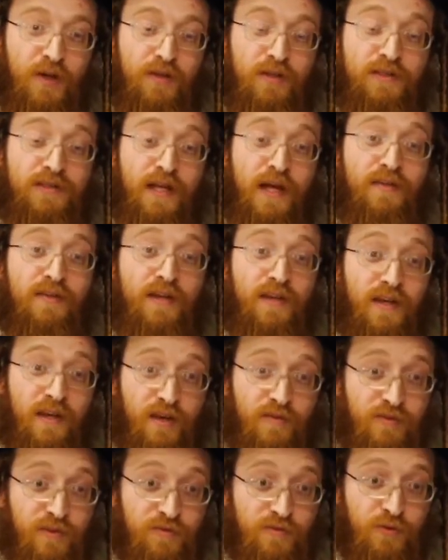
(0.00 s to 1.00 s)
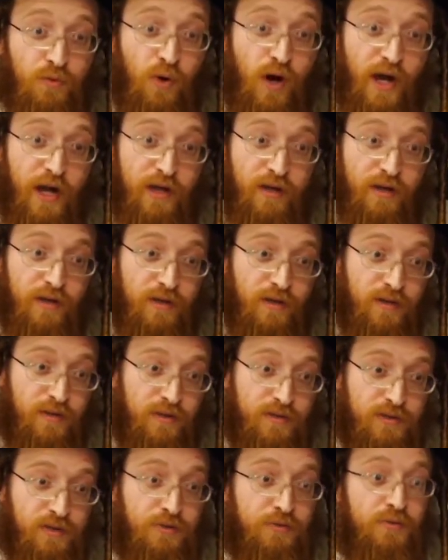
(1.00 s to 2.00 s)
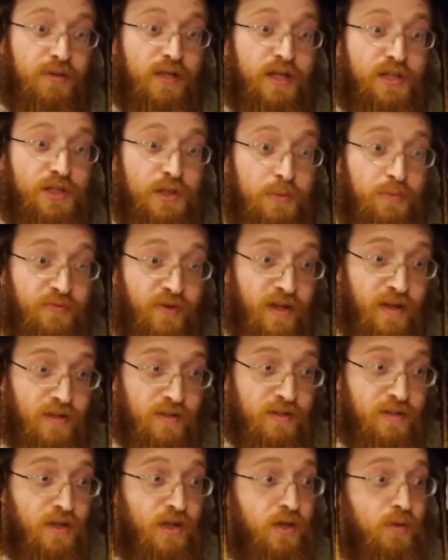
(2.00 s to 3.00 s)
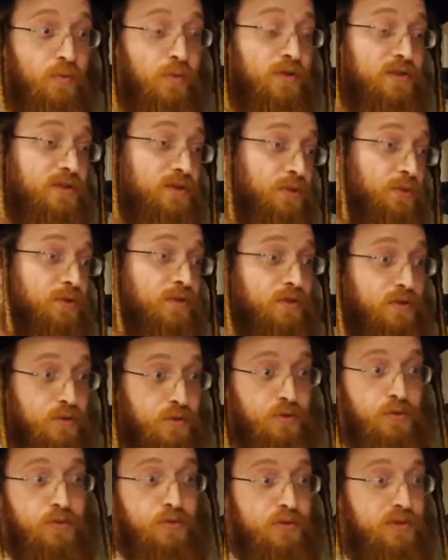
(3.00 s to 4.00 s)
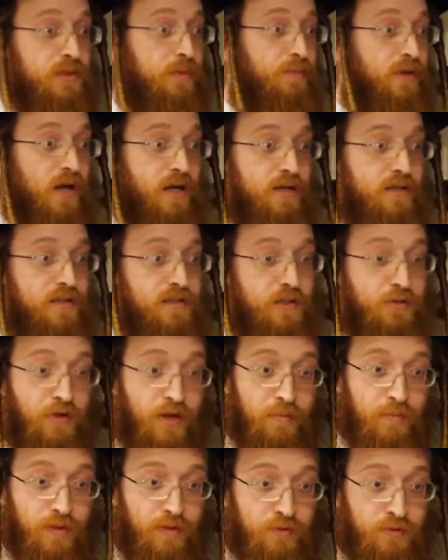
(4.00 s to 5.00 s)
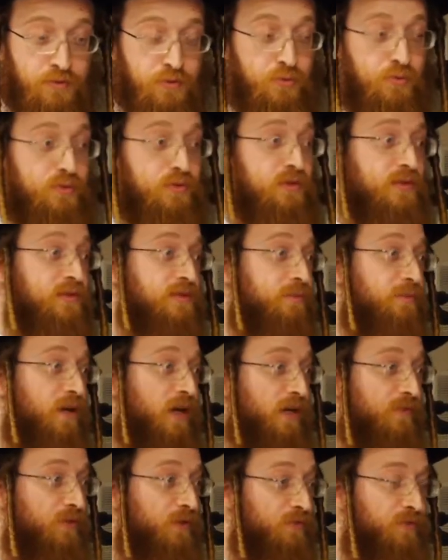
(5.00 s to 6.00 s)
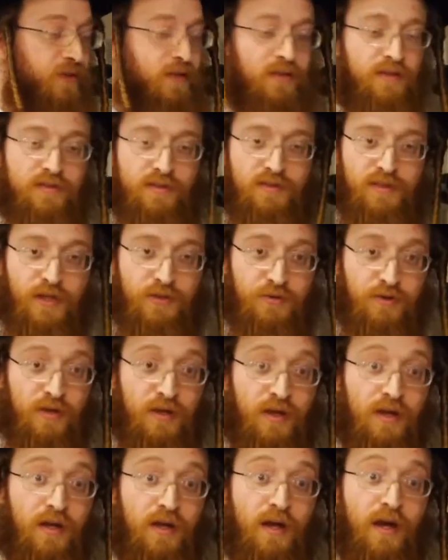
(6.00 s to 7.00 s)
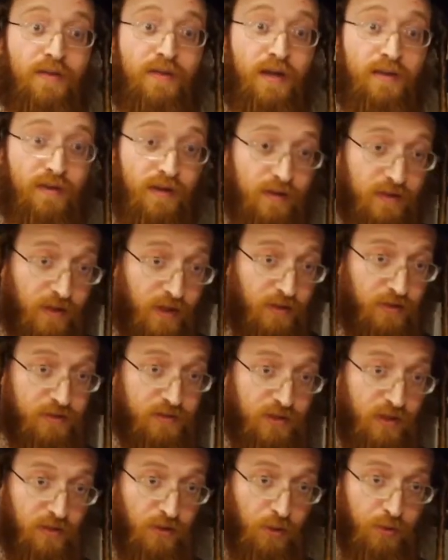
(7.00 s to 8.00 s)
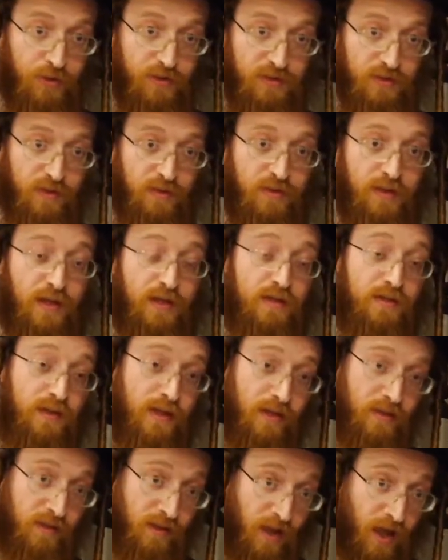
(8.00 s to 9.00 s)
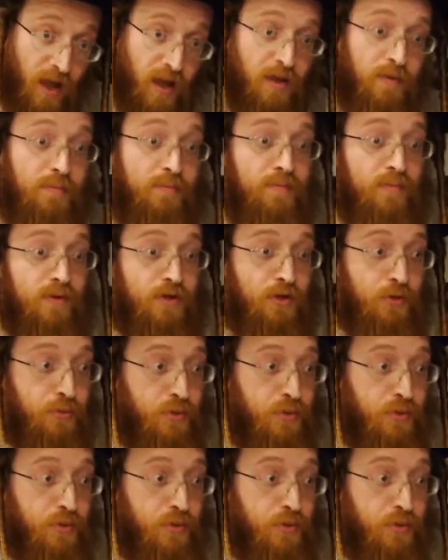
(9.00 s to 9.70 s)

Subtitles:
understanding given for why a certain relationship failed was due to some kind of disagreement or due to some kind of hurt feelings, etc., at the end of the day you'll start noticing that it came